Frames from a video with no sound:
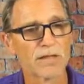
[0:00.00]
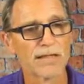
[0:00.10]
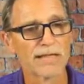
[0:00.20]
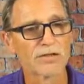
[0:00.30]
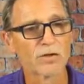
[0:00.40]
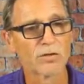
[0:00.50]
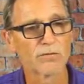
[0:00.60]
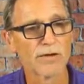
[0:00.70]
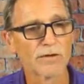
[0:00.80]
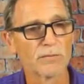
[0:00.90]
internal
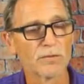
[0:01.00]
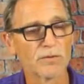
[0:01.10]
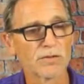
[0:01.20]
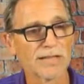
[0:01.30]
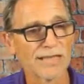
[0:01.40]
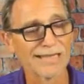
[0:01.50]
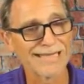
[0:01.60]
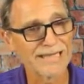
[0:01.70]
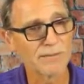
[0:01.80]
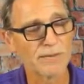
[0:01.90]
variables that
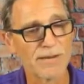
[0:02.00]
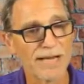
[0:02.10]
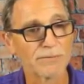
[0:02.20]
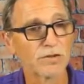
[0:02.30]
need to be mapped